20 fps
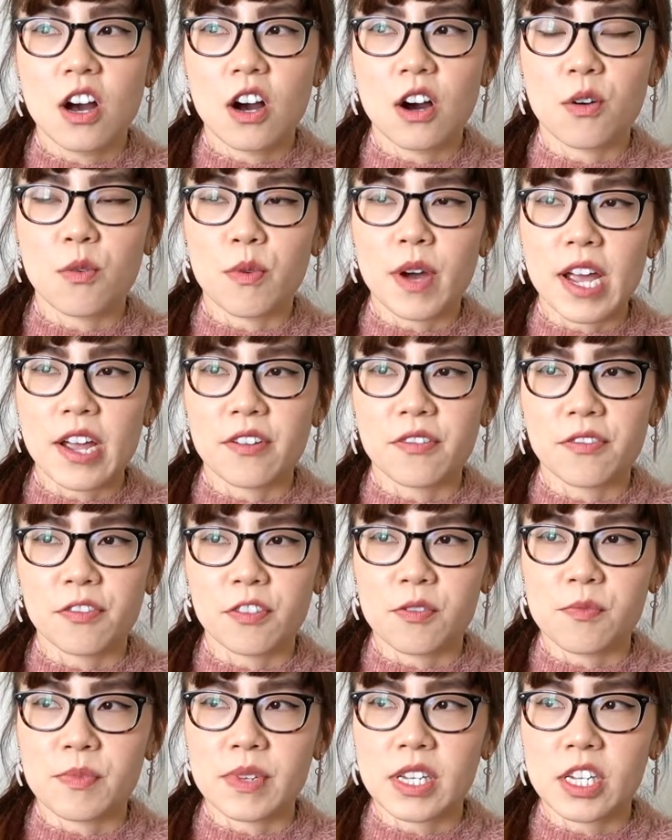a way
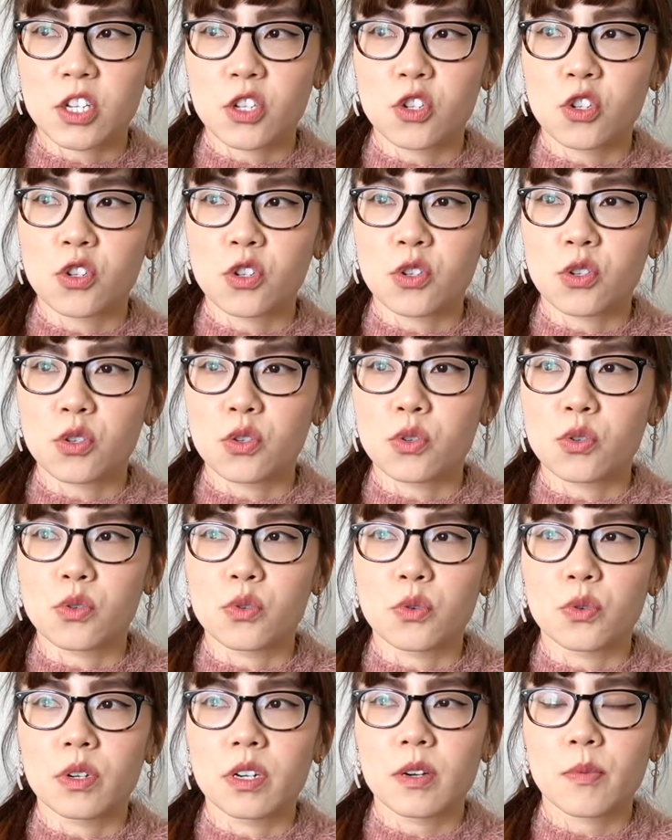for me
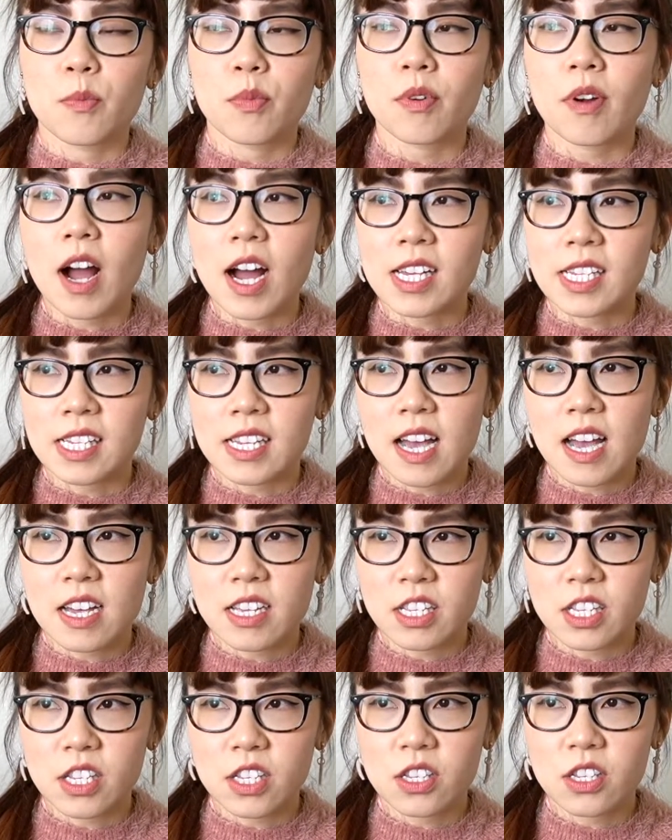to
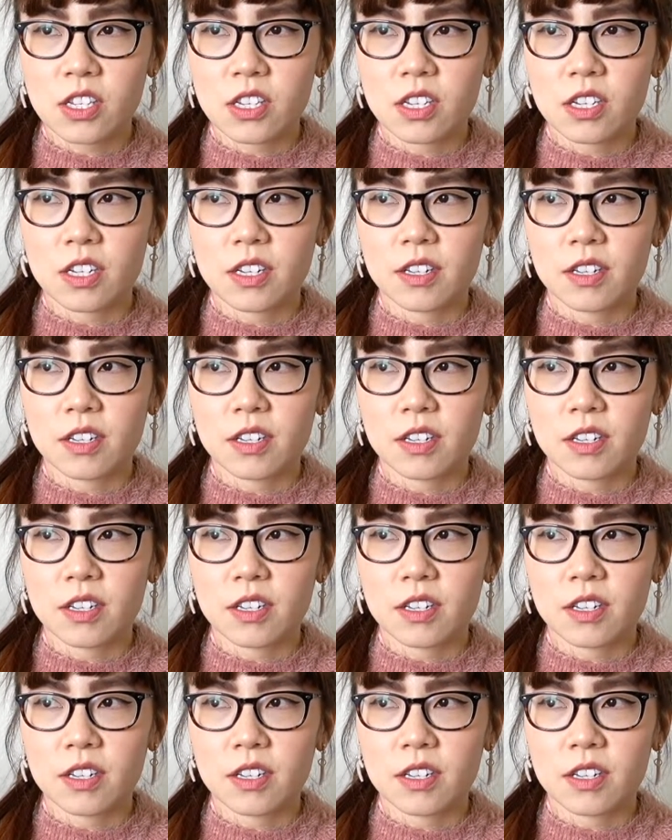process,